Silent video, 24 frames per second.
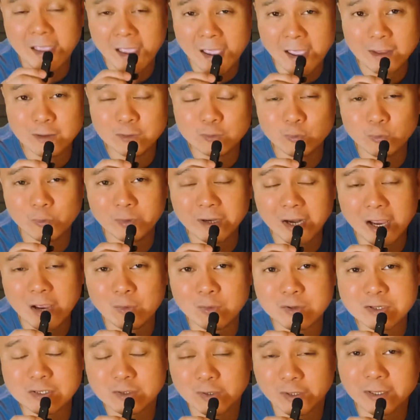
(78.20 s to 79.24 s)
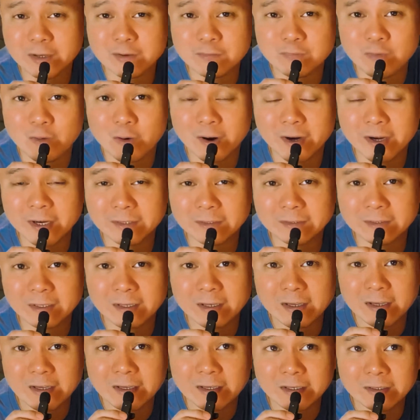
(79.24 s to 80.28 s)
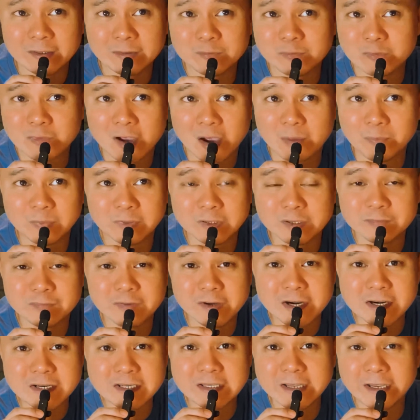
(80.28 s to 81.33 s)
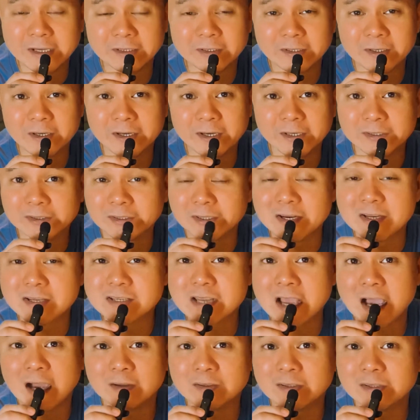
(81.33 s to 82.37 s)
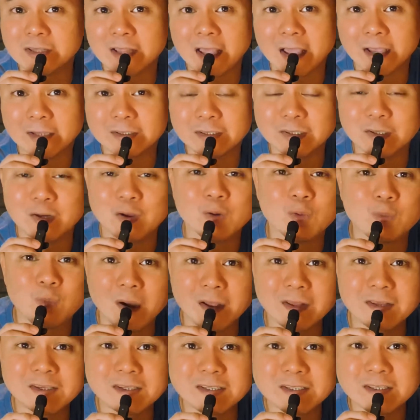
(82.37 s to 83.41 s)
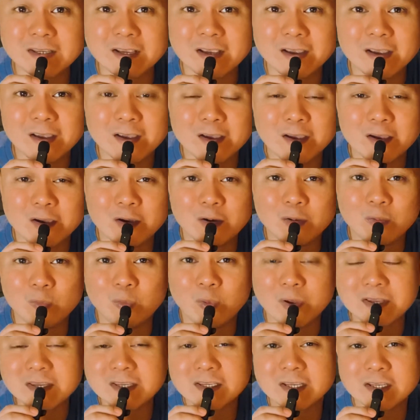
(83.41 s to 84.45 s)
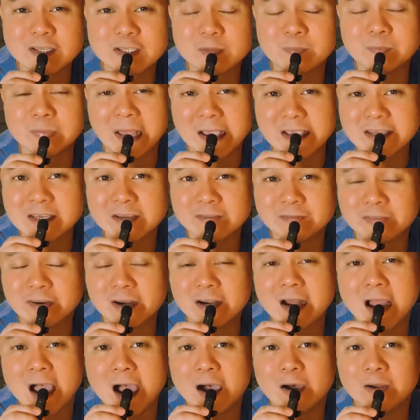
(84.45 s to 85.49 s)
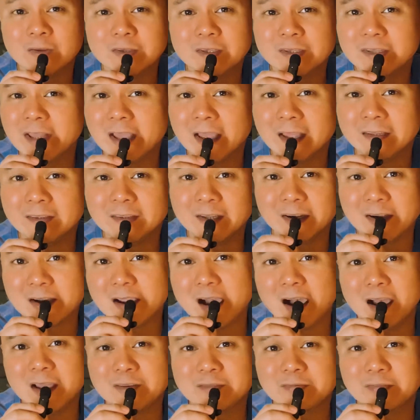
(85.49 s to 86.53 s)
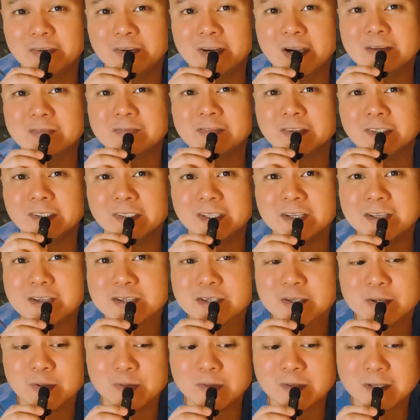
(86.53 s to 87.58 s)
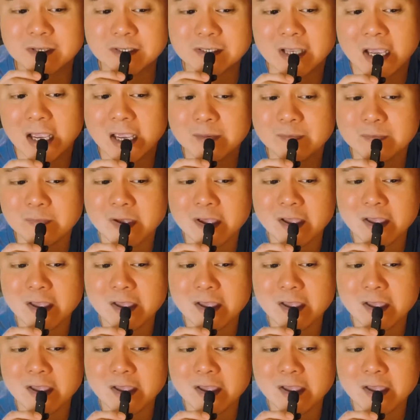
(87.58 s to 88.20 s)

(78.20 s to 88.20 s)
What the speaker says: and when I was looking for it a couple of years later, it turns out that once the supplies have run out, then they're gone forever. And so this time